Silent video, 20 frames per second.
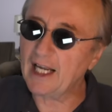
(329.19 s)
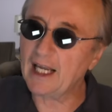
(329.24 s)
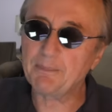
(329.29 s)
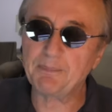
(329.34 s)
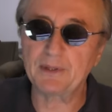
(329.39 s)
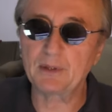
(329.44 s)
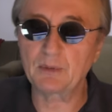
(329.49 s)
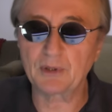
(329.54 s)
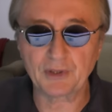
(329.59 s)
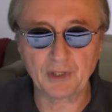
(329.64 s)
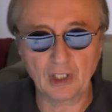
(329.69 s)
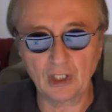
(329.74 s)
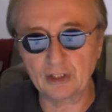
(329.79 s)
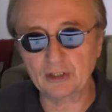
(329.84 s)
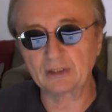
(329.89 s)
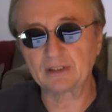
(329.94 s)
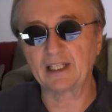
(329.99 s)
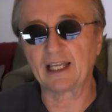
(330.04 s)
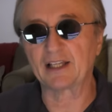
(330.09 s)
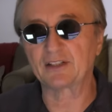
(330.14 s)
happy with one
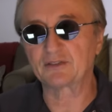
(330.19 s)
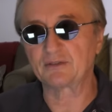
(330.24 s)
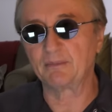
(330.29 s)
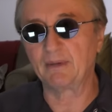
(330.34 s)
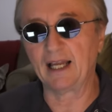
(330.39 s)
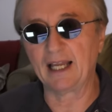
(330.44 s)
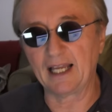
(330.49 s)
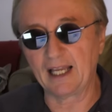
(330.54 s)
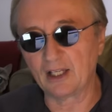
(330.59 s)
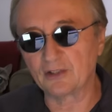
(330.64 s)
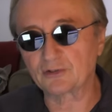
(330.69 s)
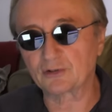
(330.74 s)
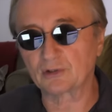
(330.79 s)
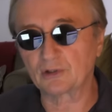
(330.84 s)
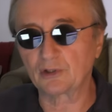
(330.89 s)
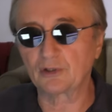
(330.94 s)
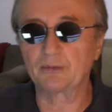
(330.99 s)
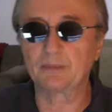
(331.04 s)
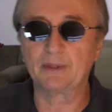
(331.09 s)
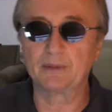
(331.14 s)
hundred thousand miles or a
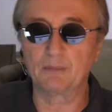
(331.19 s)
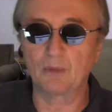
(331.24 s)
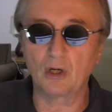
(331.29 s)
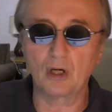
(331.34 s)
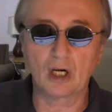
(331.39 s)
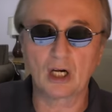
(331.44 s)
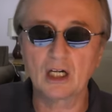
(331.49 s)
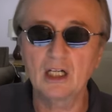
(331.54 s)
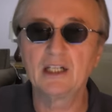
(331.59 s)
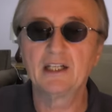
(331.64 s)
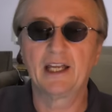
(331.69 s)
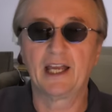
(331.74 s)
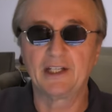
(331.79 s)
little bit more